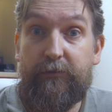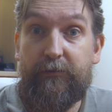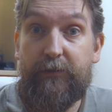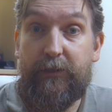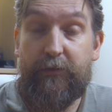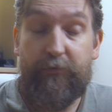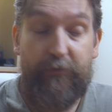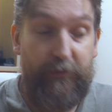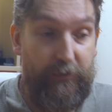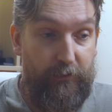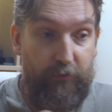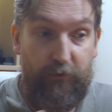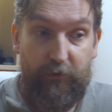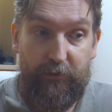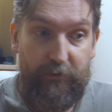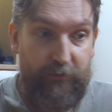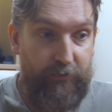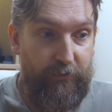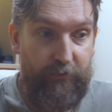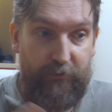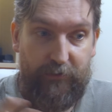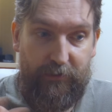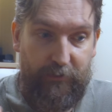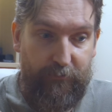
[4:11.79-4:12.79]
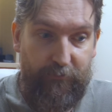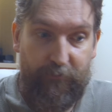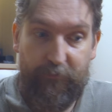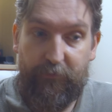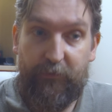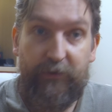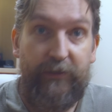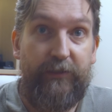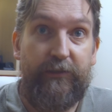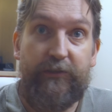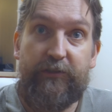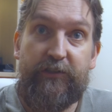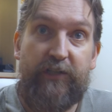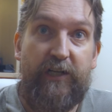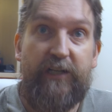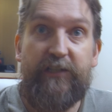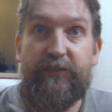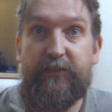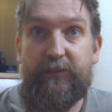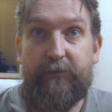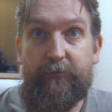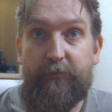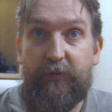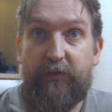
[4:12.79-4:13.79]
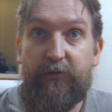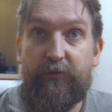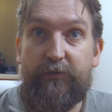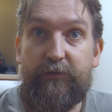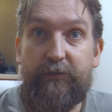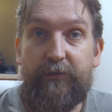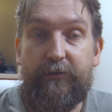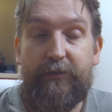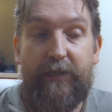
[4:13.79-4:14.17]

It will go into some weird charging mode,